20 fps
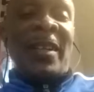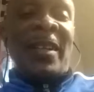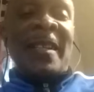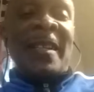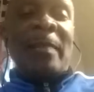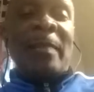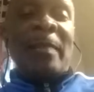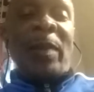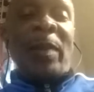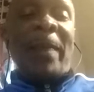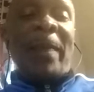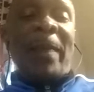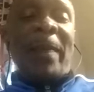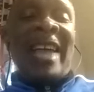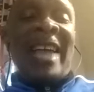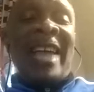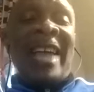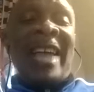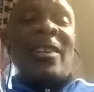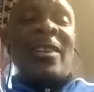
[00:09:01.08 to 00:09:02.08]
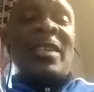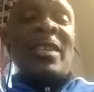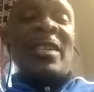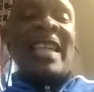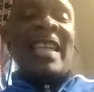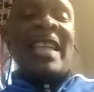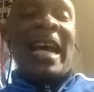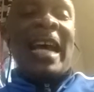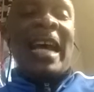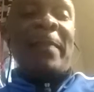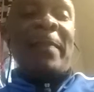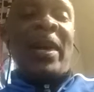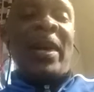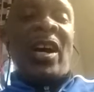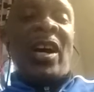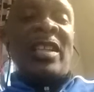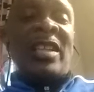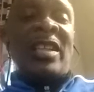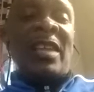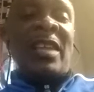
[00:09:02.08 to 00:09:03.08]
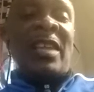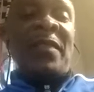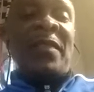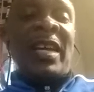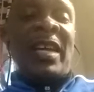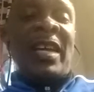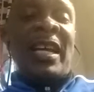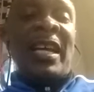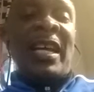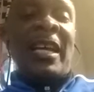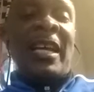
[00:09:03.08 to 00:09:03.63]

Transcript: but by a certain time, because of the